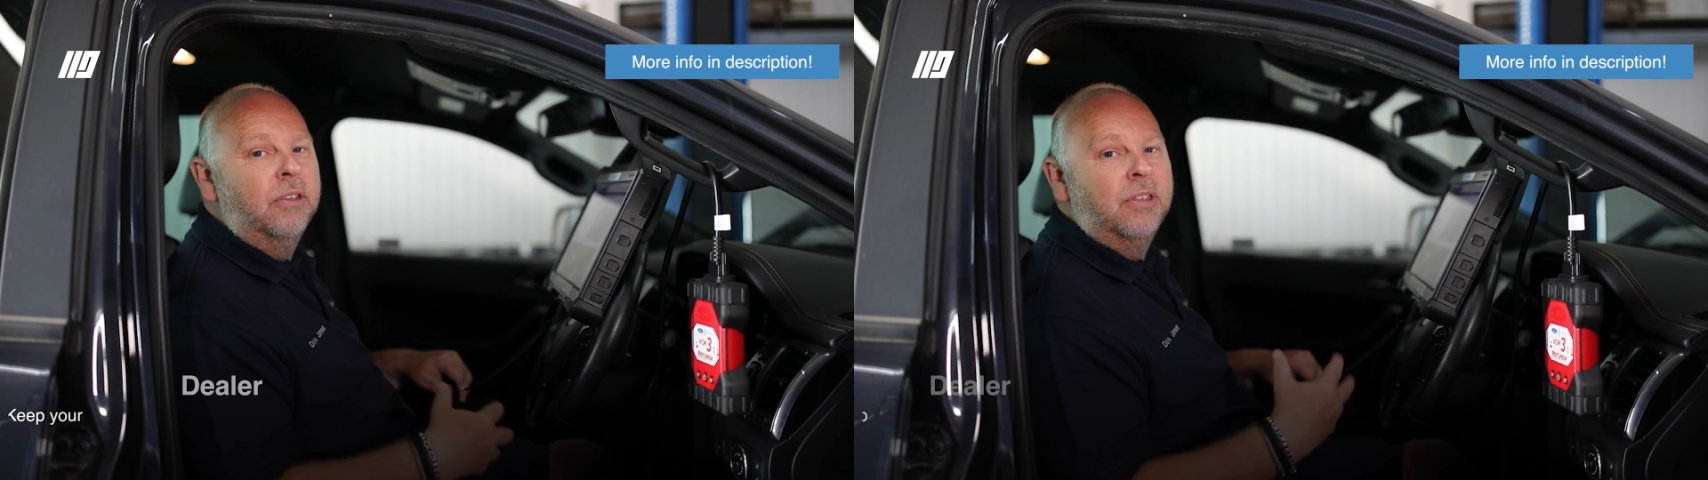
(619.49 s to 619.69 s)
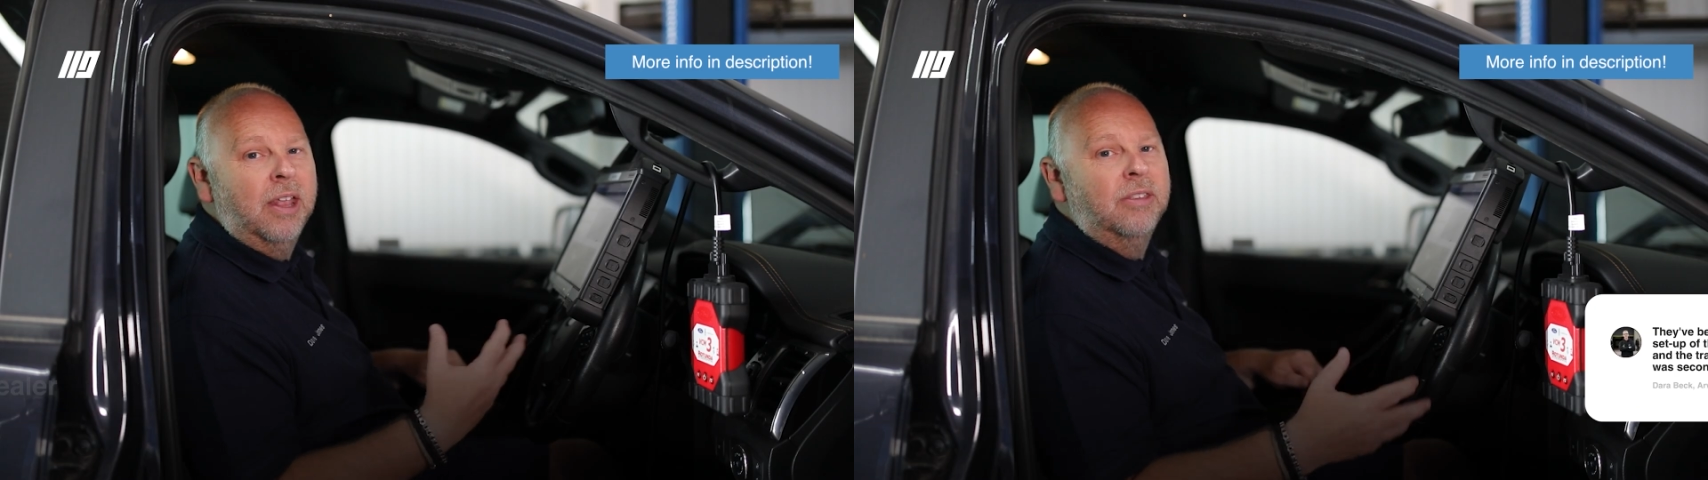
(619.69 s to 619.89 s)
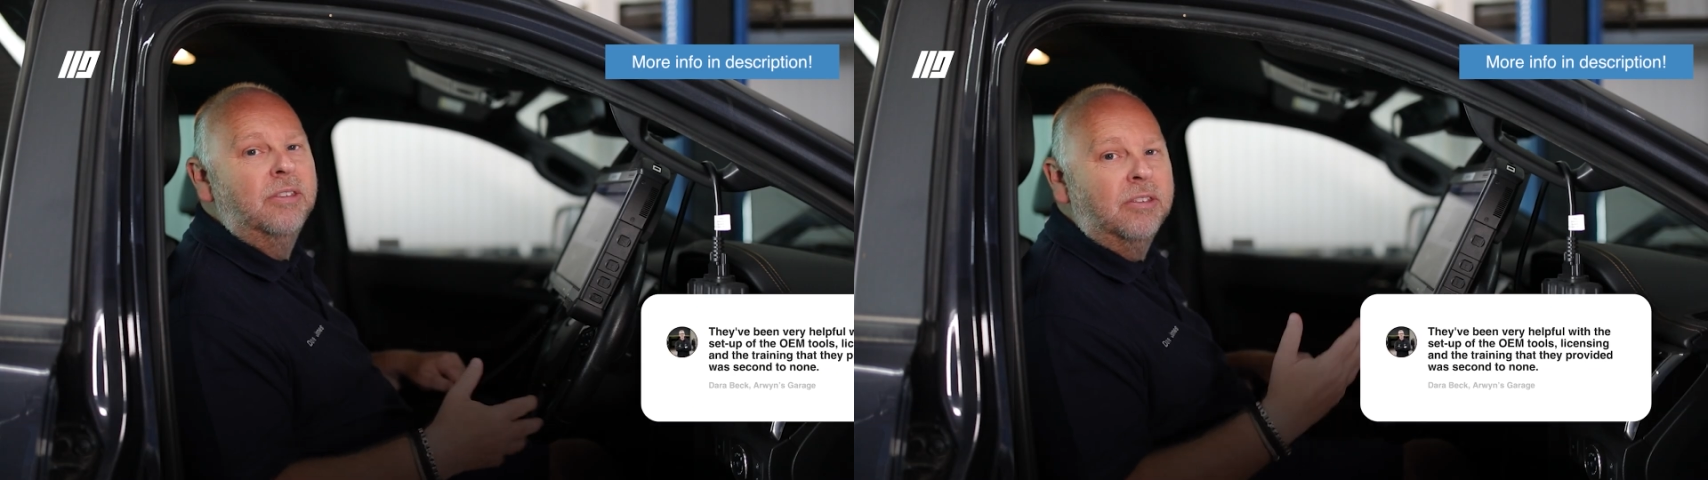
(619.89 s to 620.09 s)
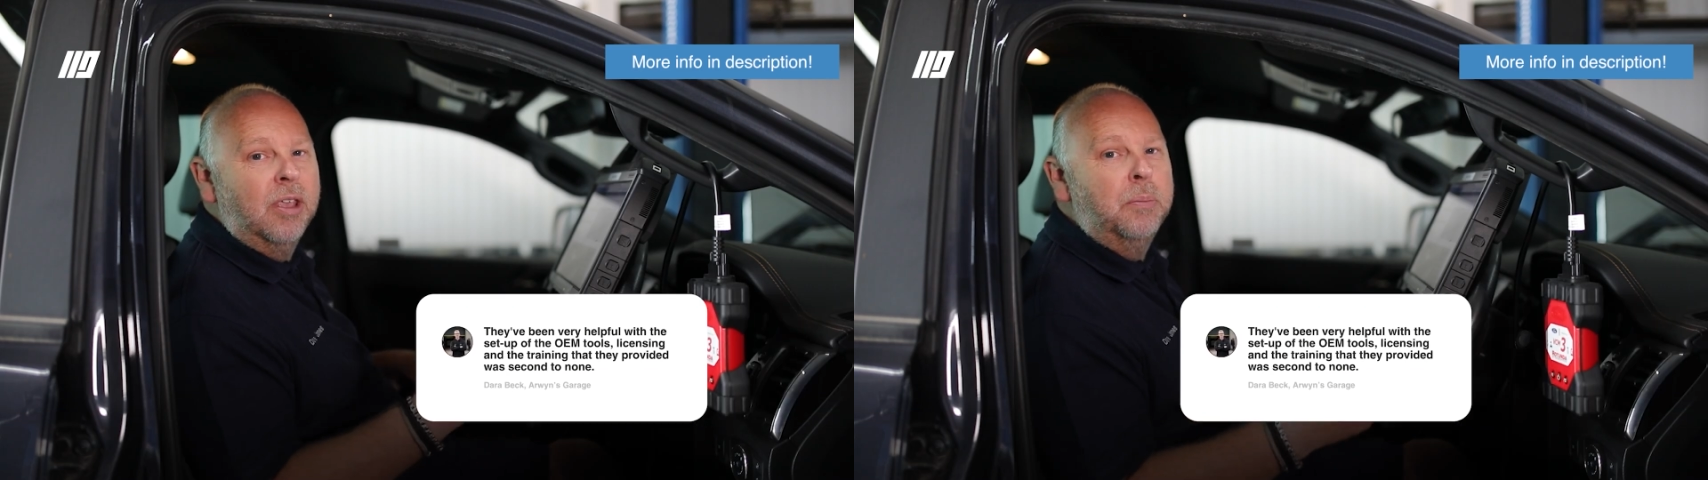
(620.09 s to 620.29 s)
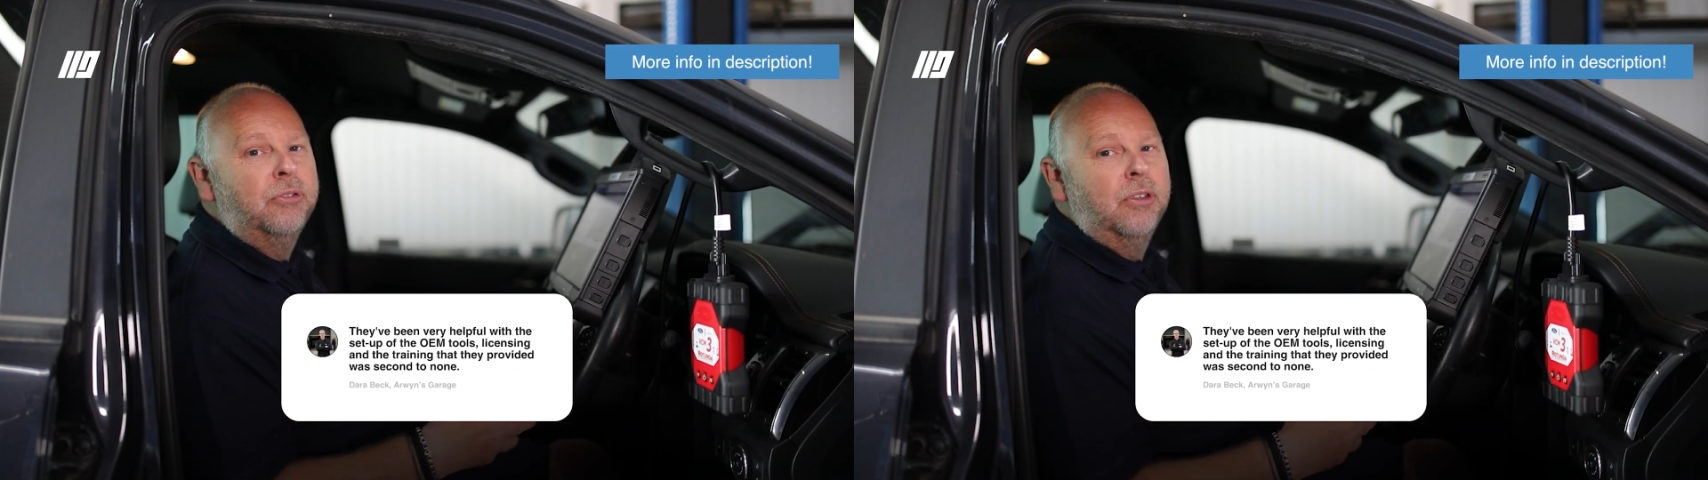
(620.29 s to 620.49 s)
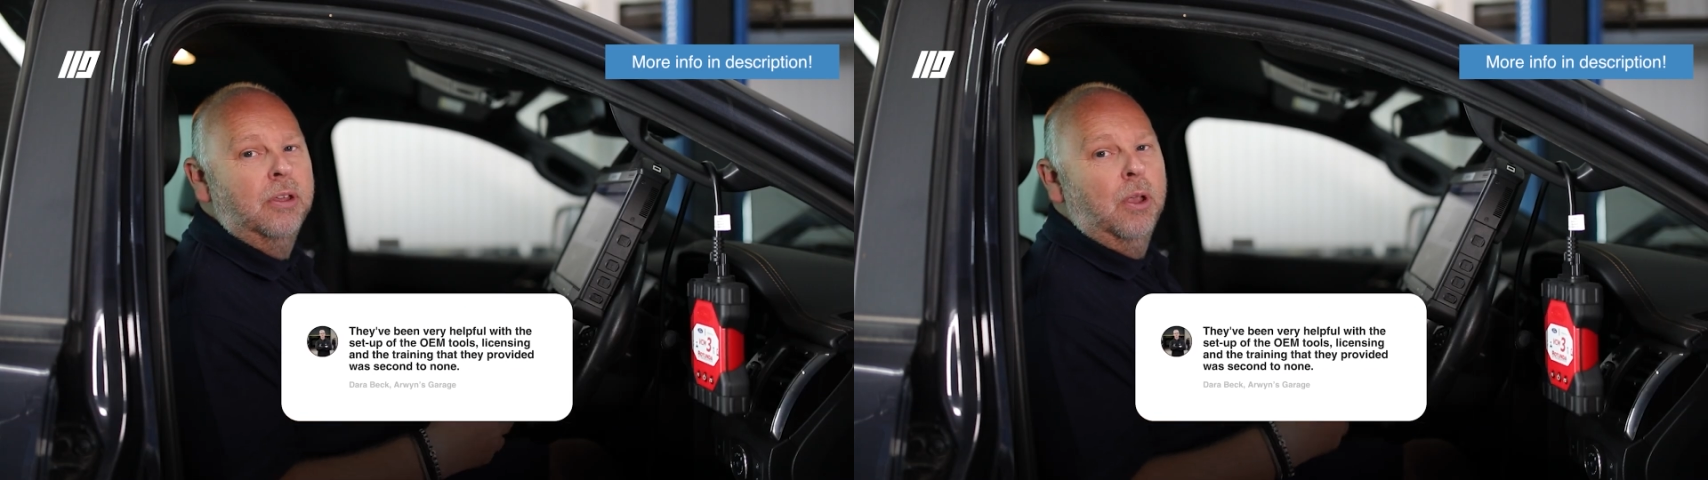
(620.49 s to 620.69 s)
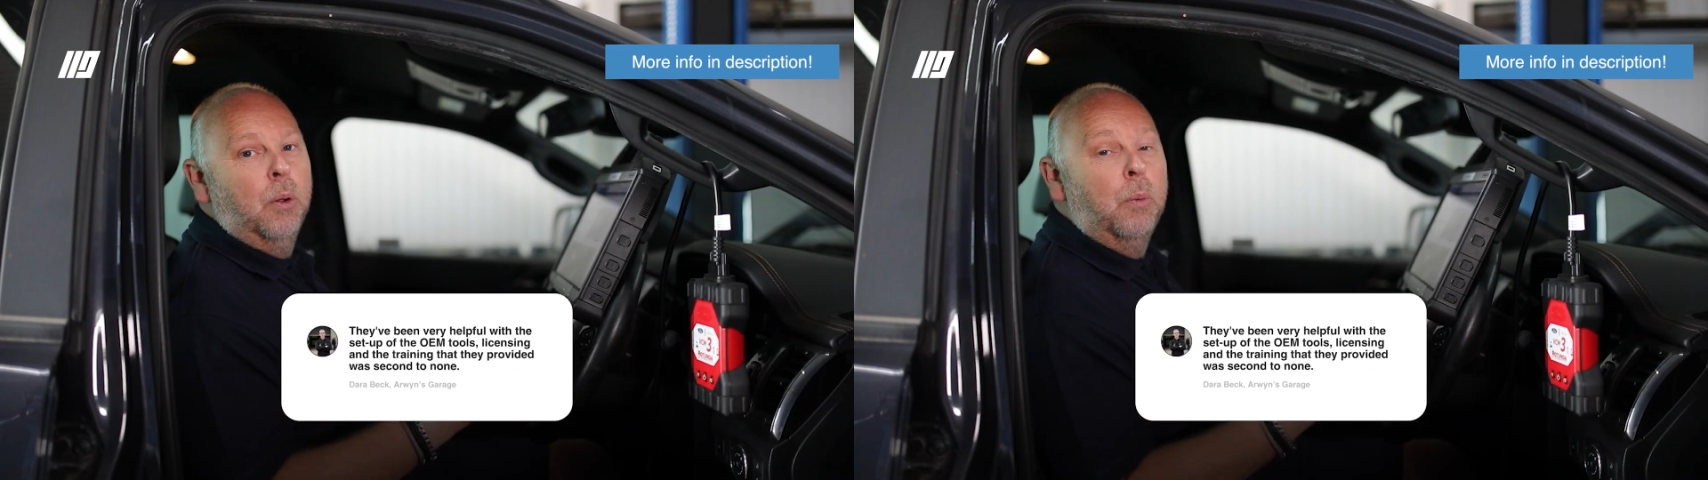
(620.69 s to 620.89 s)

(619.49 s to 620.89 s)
of these hints and tips